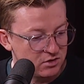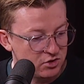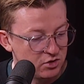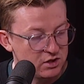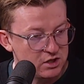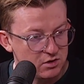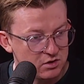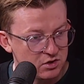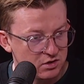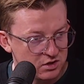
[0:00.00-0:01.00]
to
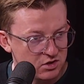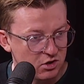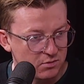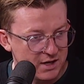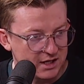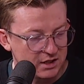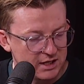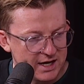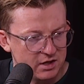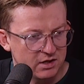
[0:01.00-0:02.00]
the stock market?
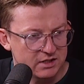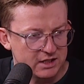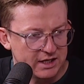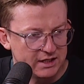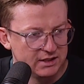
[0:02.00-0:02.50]
How do you kind of see that?